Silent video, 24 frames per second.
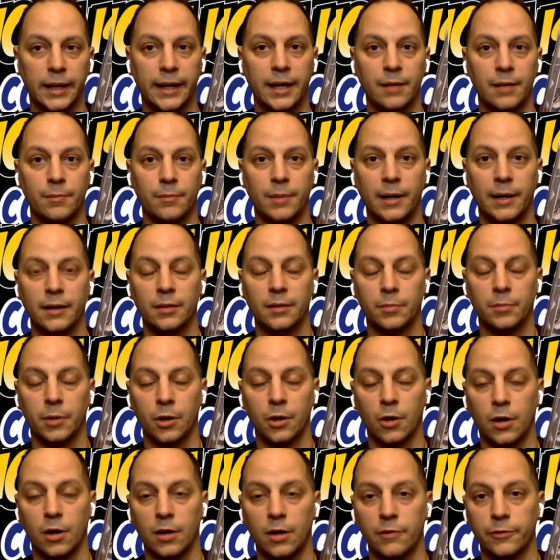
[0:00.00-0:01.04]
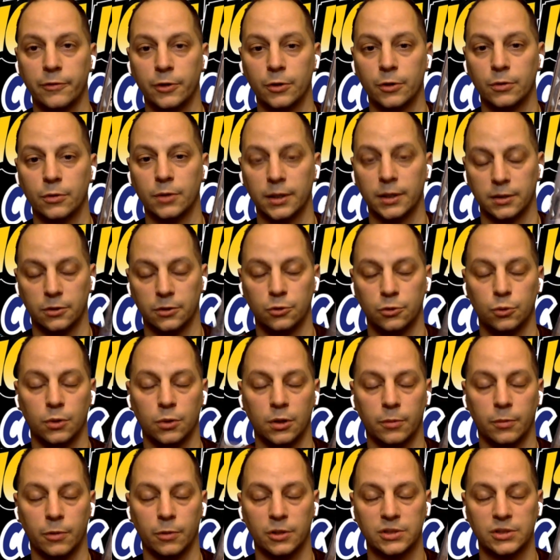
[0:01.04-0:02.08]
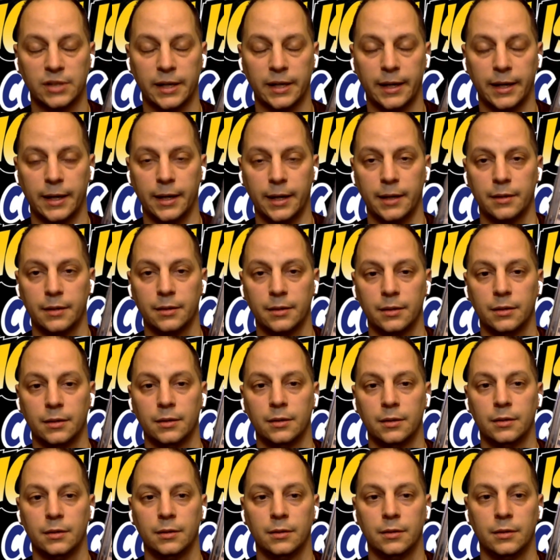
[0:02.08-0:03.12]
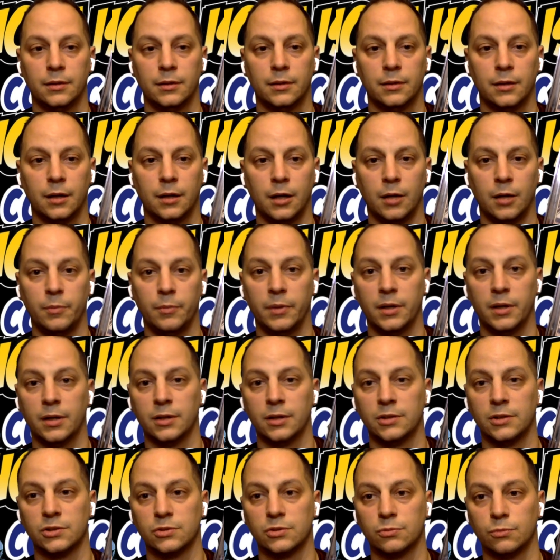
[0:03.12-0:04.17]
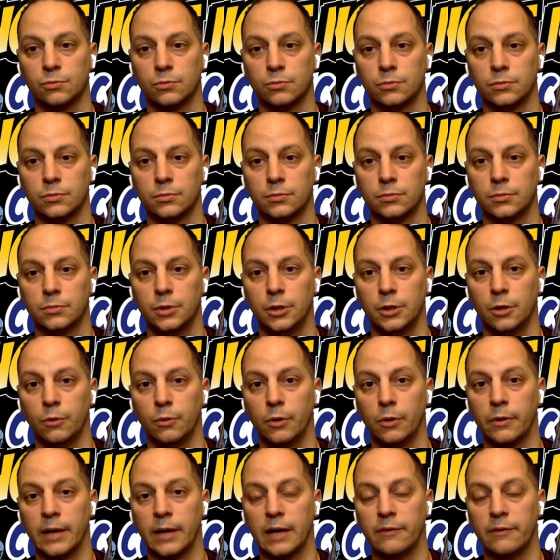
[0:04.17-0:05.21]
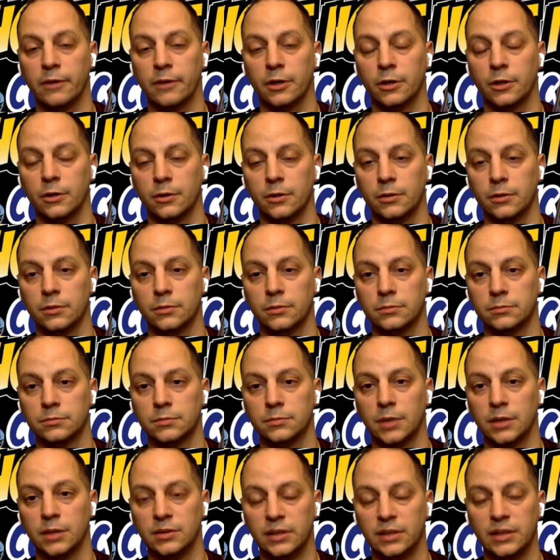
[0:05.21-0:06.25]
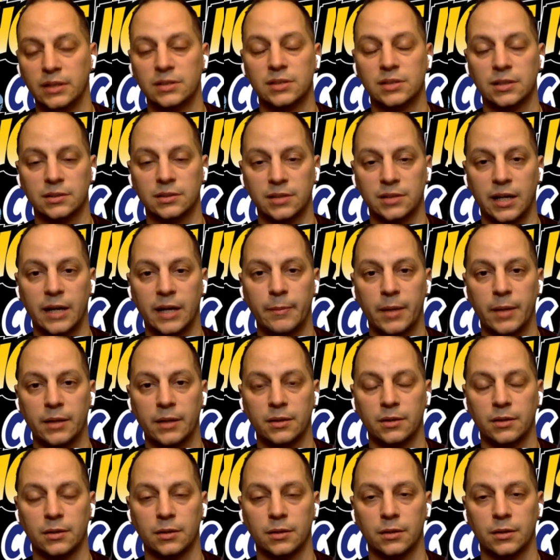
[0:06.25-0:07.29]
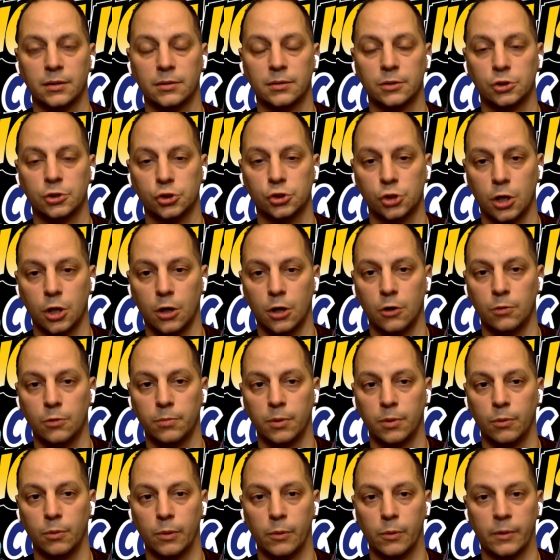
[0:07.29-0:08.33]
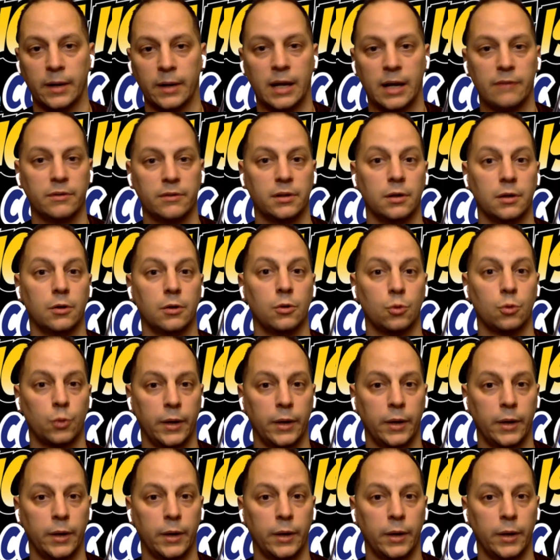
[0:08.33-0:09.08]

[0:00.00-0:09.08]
I can't buy the book off you, like the two other books I had, because, we were having a decent time at the show, but we weren't having a